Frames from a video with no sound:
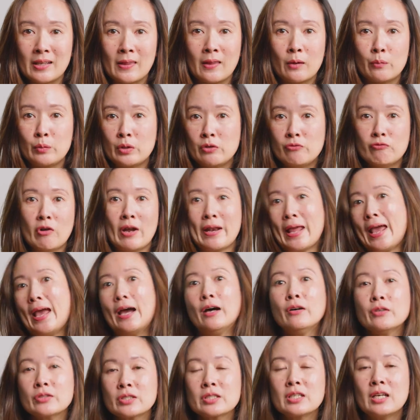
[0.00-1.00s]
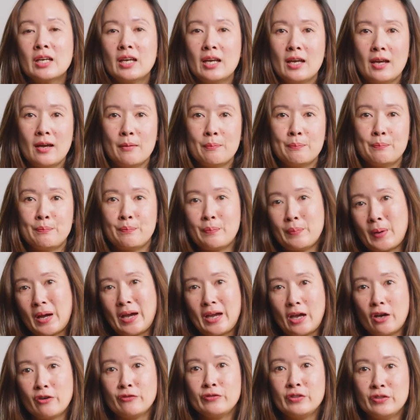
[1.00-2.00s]
And then we run out
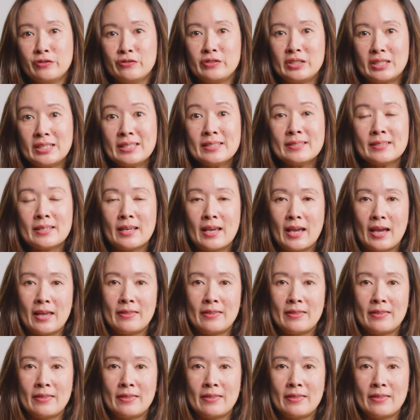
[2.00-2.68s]
by our 50s,